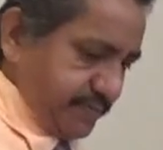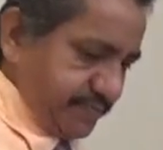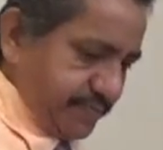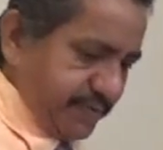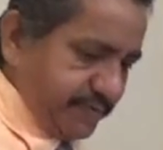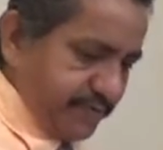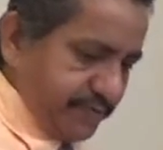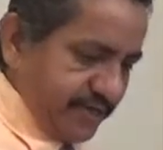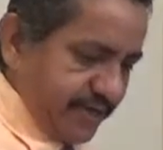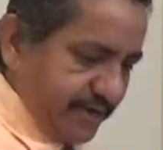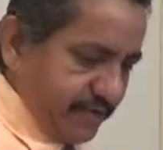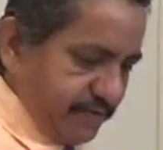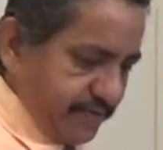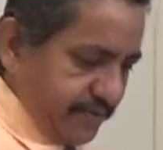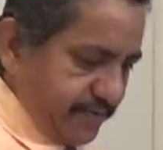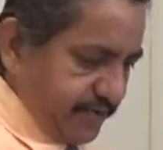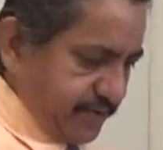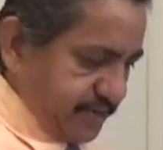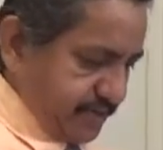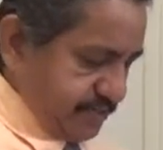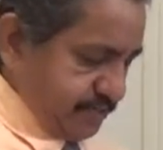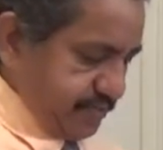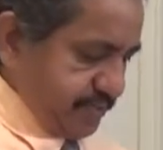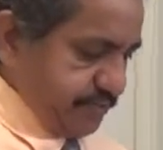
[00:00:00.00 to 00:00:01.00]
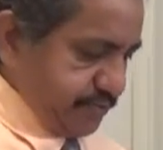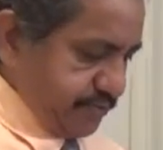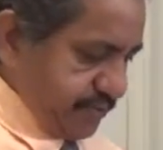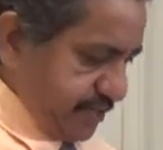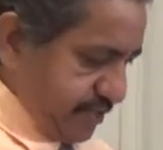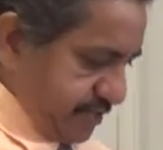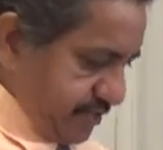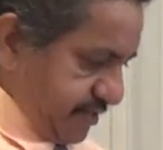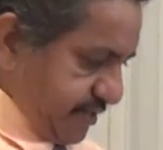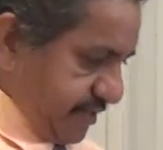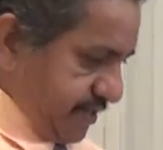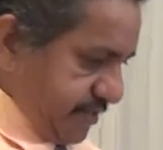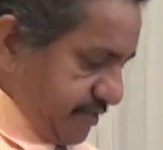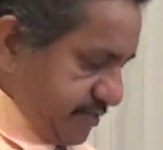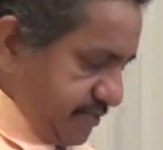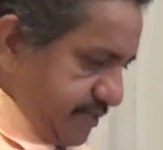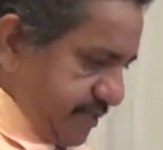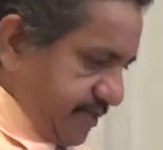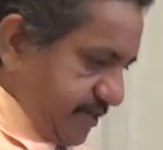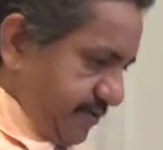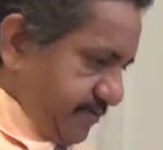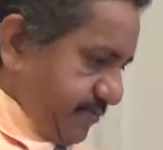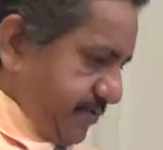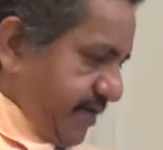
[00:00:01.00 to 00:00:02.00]
people that work, people that, that,
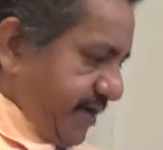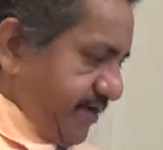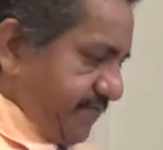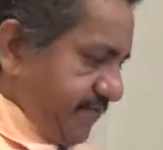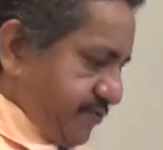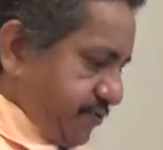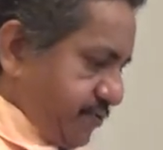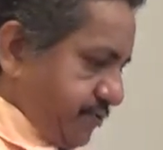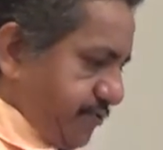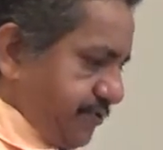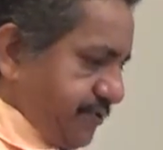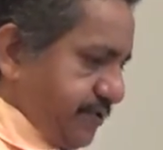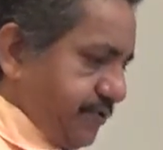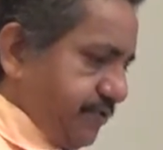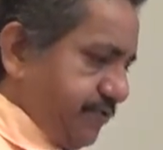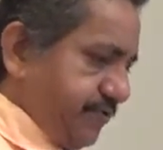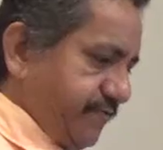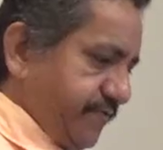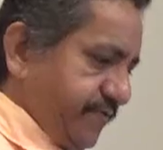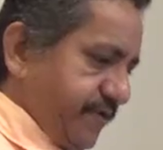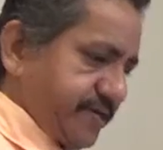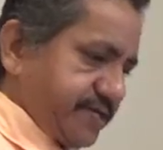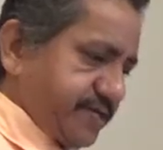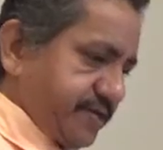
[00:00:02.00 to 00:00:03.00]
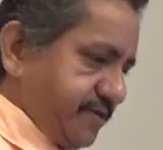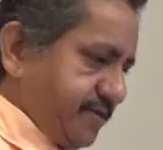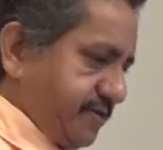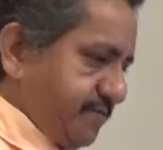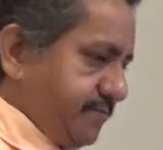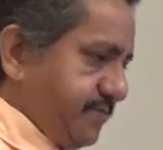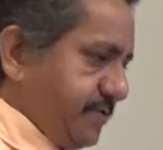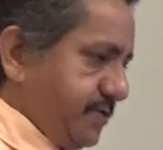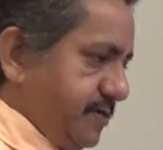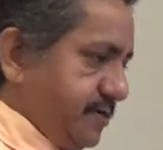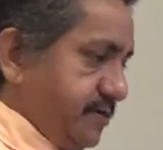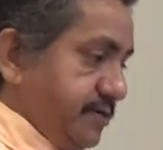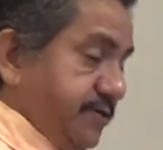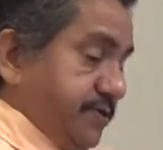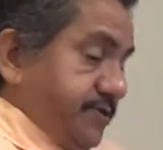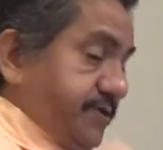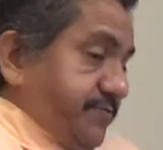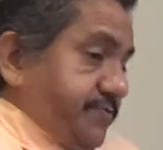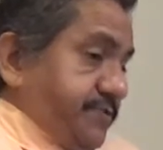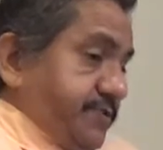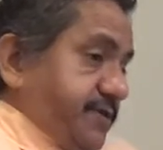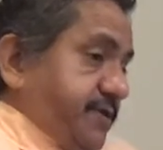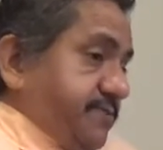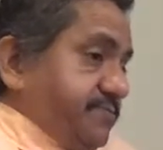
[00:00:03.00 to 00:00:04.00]
that I have authority over, I tell them, look,
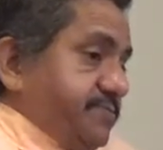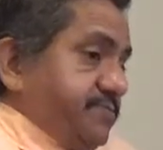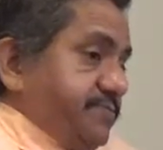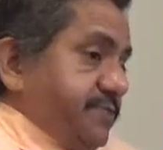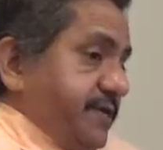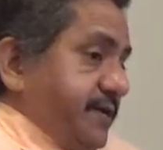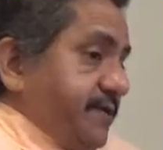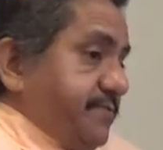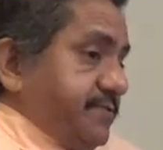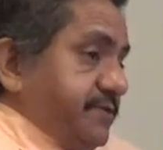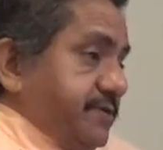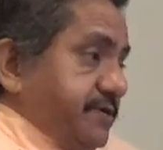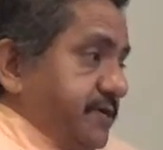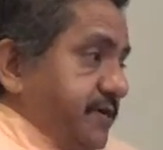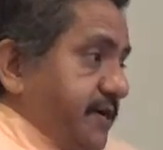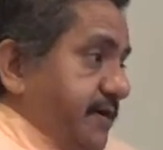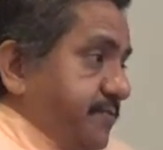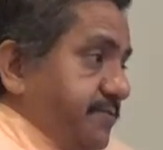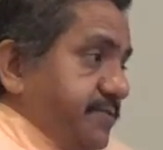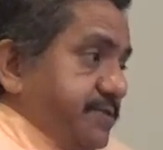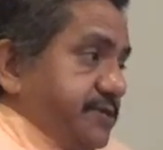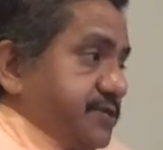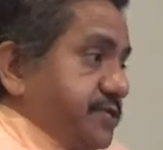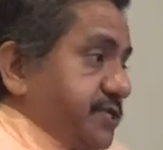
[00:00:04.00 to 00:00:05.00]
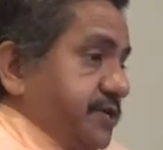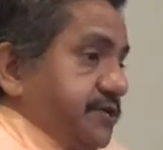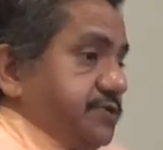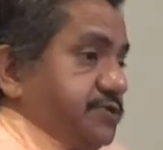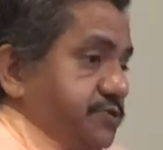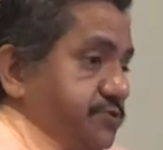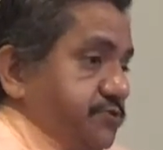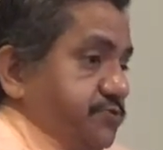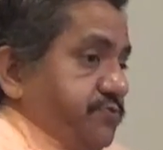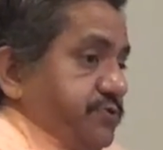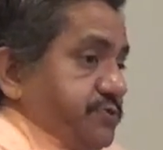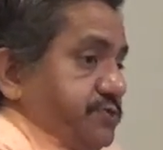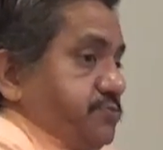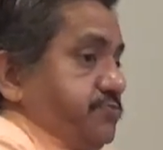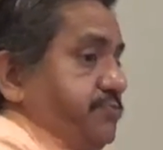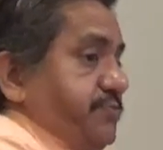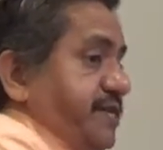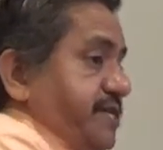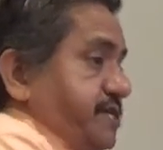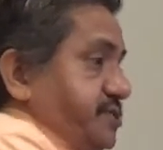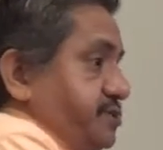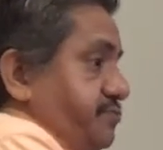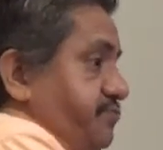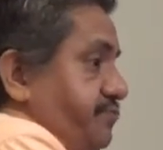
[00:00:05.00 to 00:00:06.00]
if you come to me, I'm gonna I'm gonna tell you what's
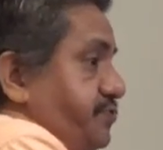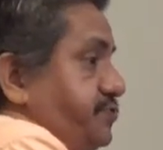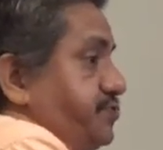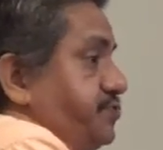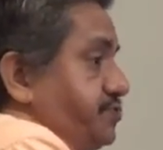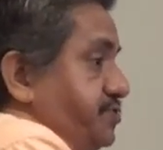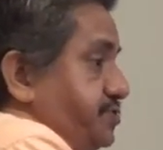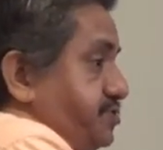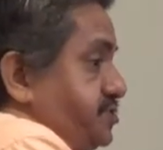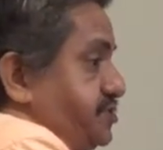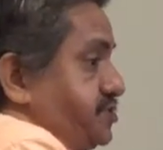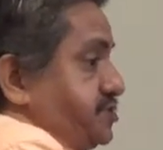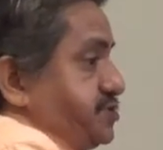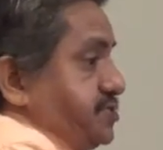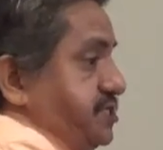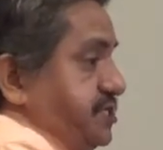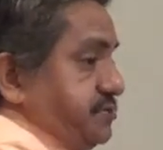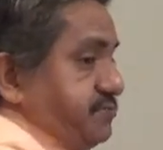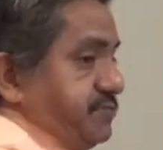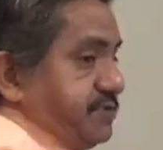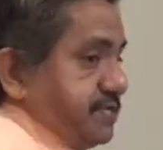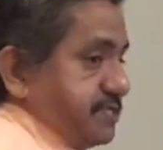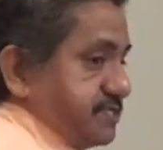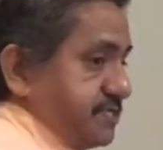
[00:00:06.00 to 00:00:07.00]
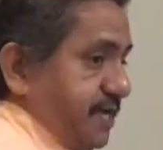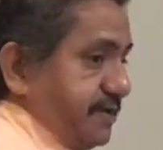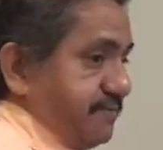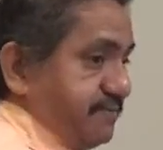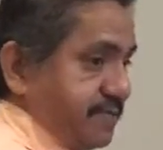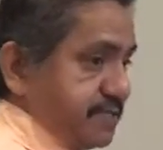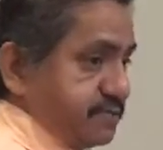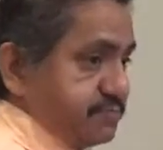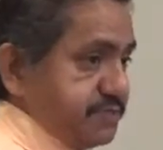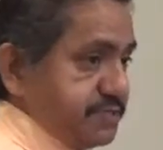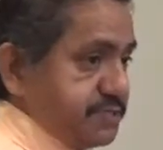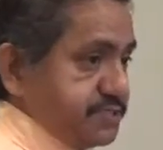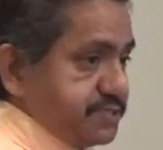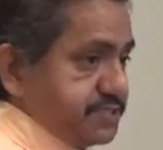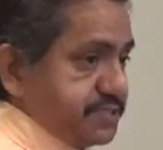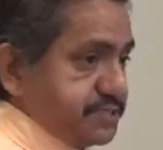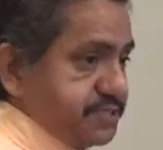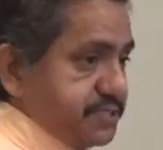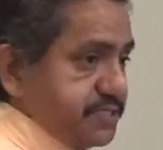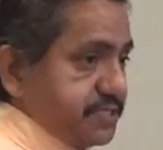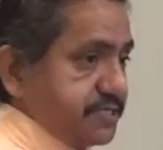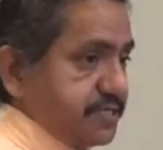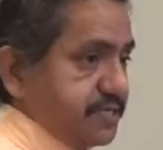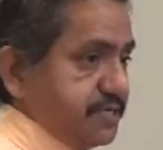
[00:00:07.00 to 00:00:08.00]
best for you to succeed because that makes me
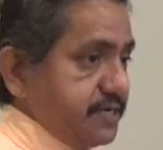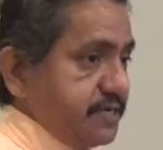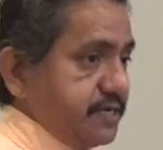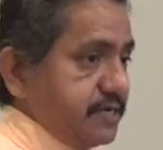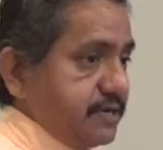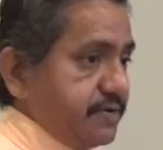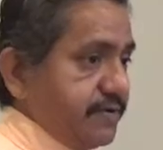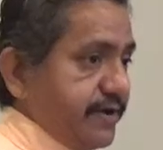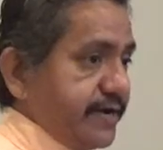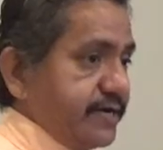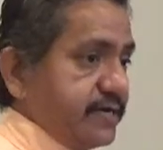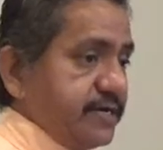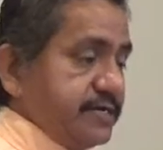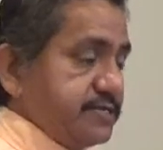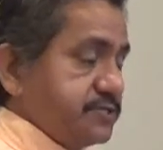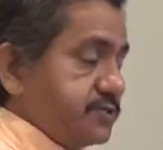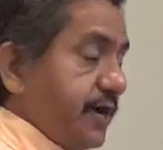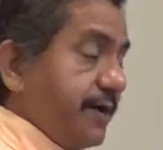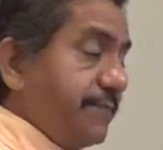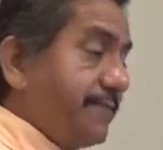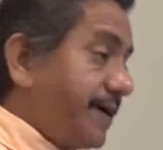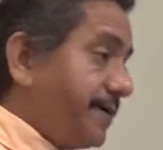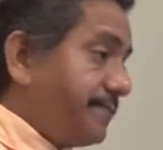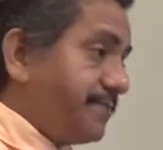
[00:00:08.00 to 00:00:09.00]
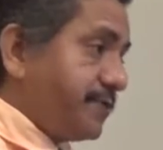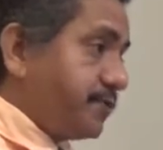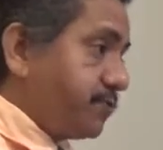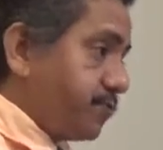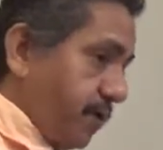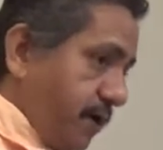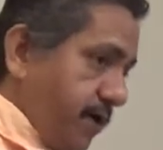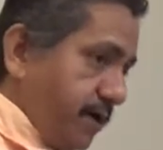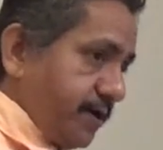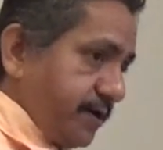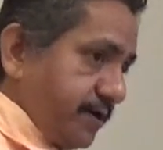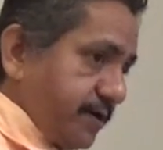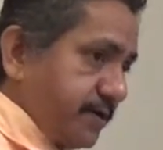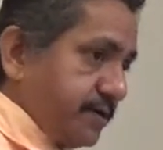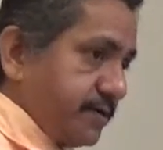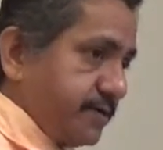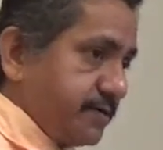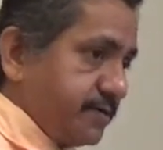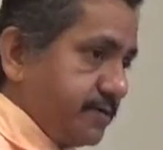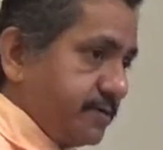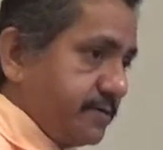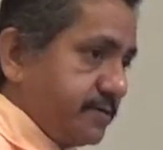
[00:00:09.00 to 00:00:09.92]
succeed, right? So I might be wrong.